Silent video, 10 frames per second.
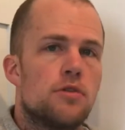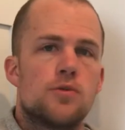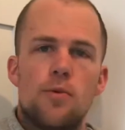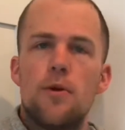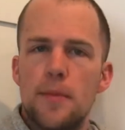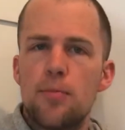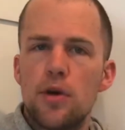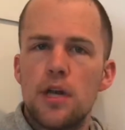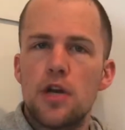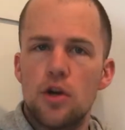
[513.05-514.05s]
So we want to be
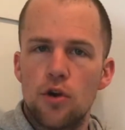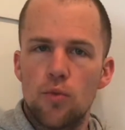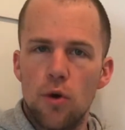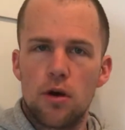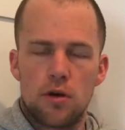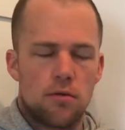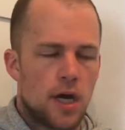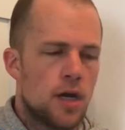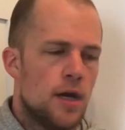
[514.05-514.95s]
putting in good work, right?